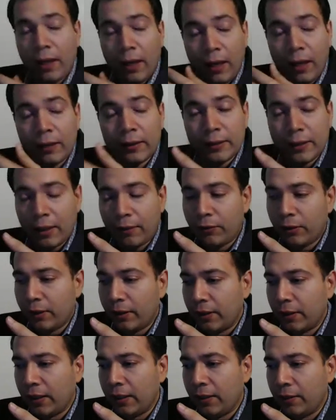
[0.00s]

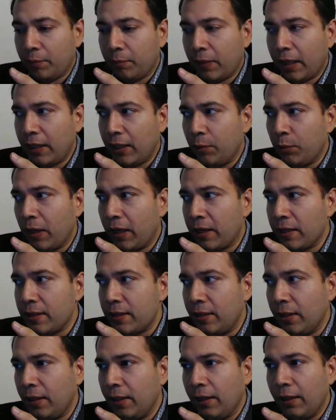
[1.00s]
uncover in many ways
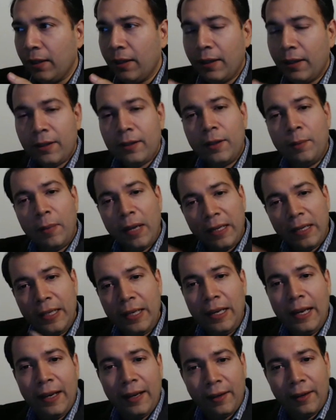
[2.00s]
the many
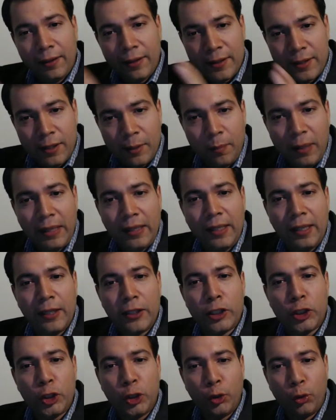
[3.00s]
layers, the many
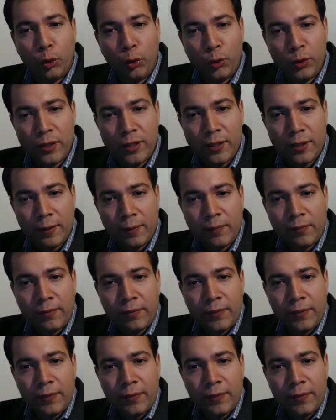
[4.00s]
issues